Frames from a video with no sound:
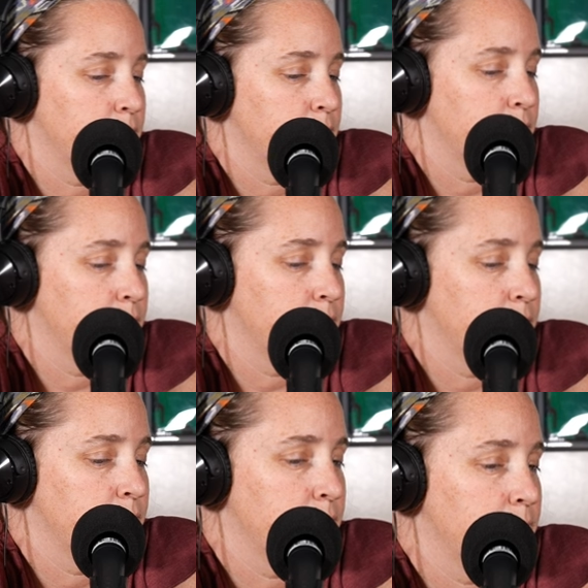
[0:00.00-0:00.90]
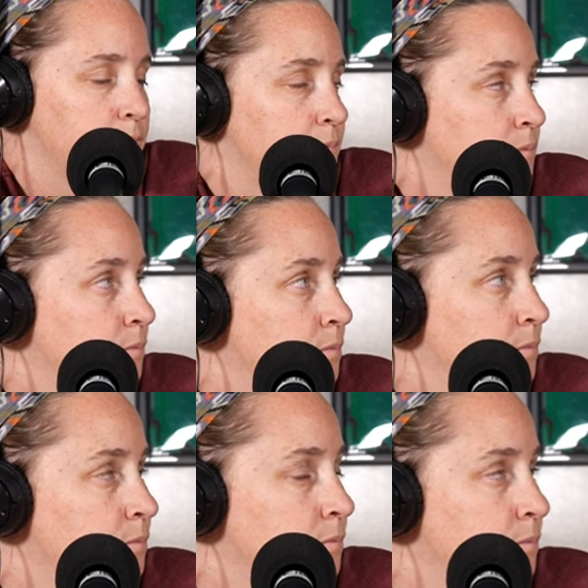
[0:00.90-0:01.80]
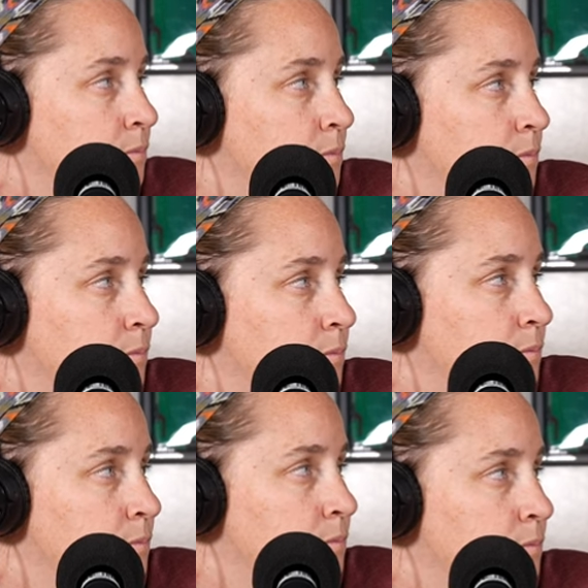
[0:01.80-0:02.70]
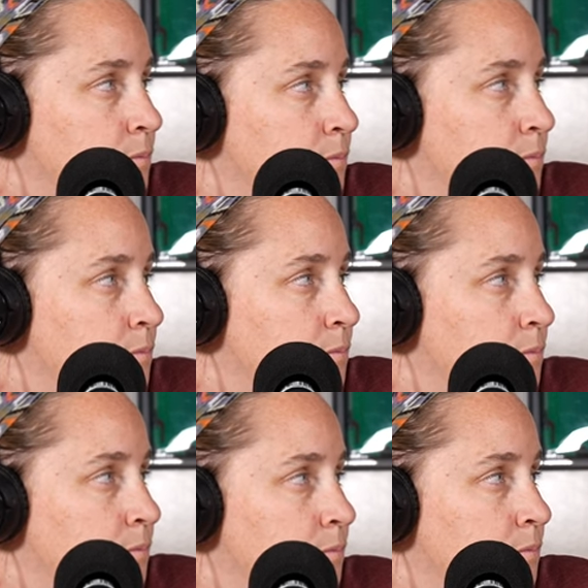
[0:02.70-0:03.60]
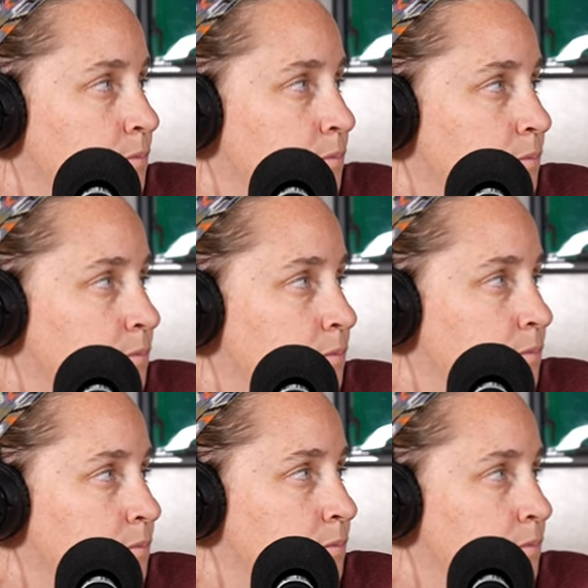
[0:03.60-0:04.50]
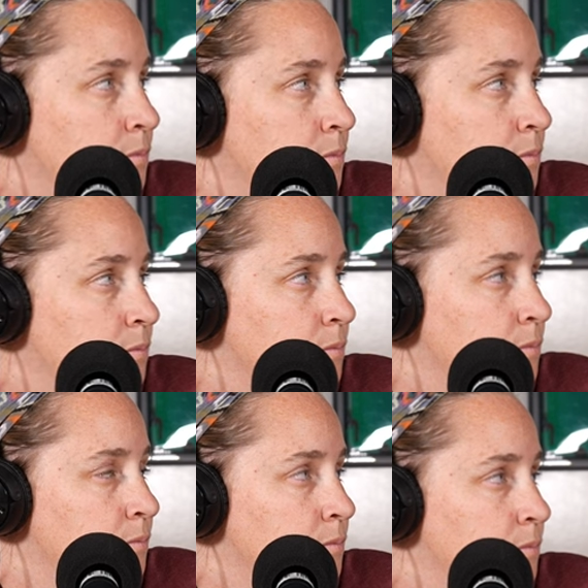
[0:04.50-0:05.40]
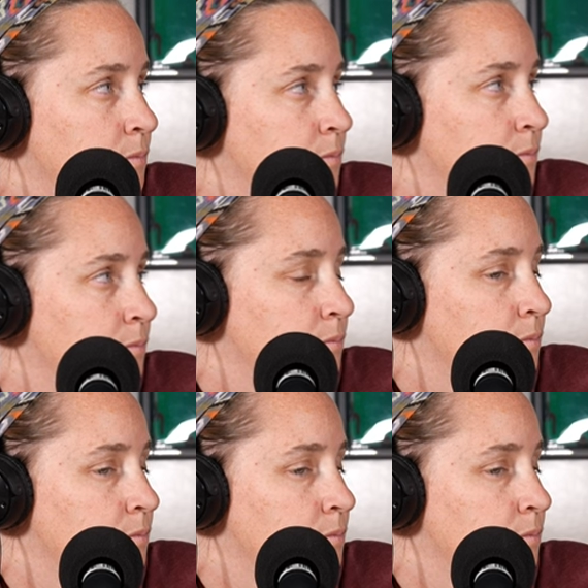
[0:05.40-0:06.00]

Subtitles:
The person shown says nothing.